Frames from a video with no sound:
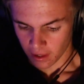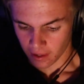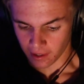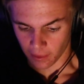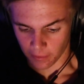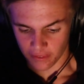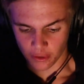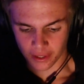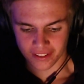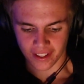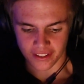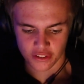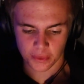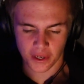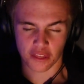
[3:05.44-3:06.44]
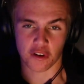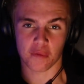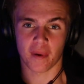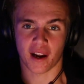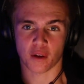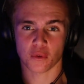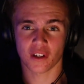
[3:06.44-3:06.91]
Alright, we've already done twenty-three
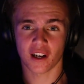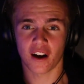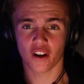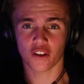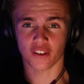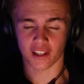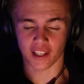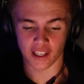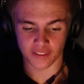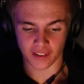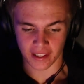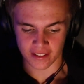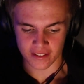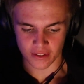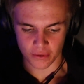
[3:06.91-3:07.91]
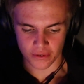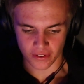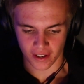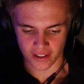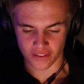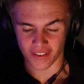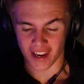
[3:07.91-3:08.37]
packs. We've got one hundred left, and there's no
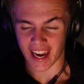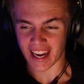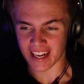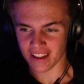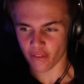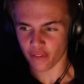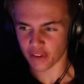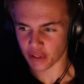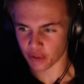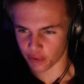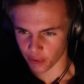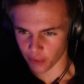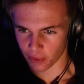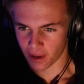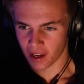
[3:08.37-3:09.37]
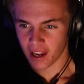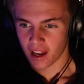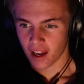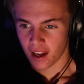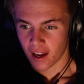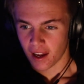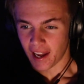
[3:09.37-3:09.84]
signs of anything good.
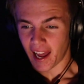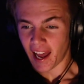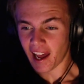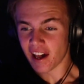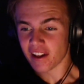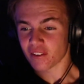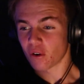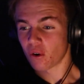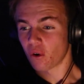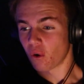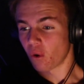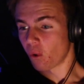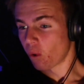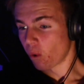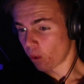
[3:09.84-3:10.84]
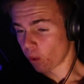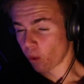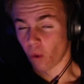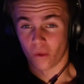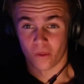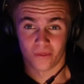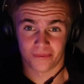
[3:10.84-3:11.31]
At
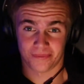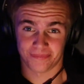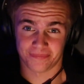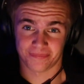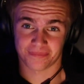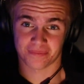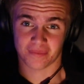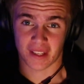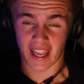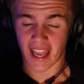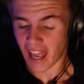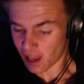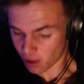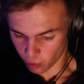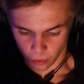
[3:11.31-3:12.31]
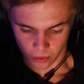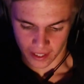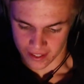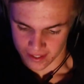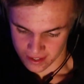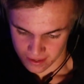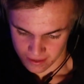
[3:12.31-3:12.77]
all. At all,
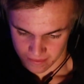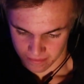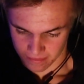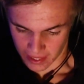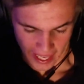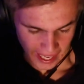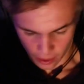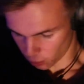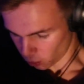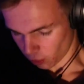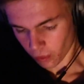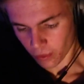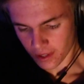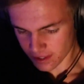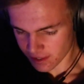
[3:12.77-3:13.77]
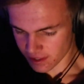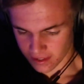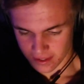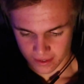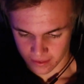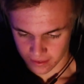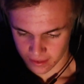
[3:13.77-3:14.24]
lads. At all. This
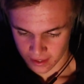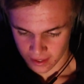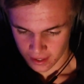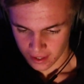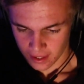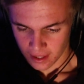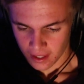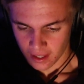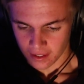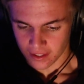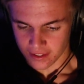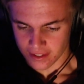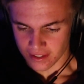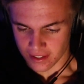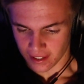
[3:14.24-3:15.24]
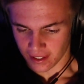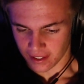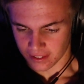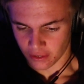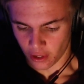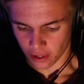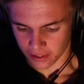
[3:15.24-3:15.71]
is... This is
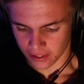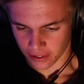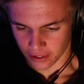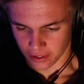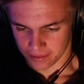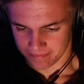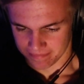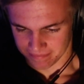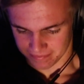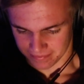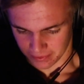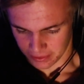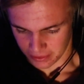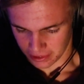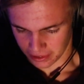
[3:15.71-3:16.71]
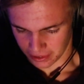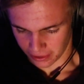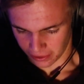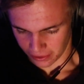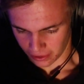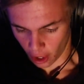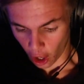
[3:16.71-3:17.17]
uh, not looking good.
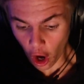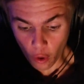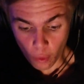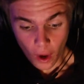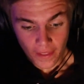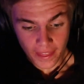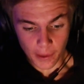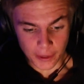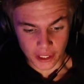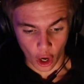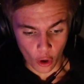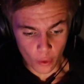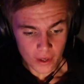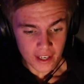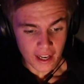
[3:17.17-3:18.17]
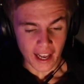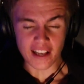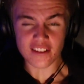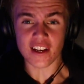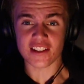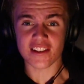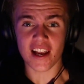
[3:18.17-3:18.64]
Not, oh, there we go.
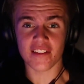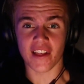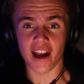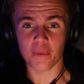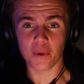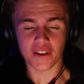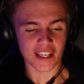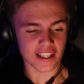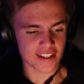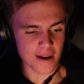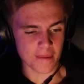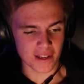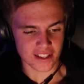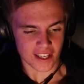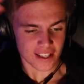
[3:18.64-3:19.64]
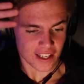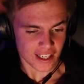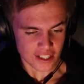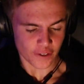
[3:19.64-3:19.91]
As I say that, we get a team of the season.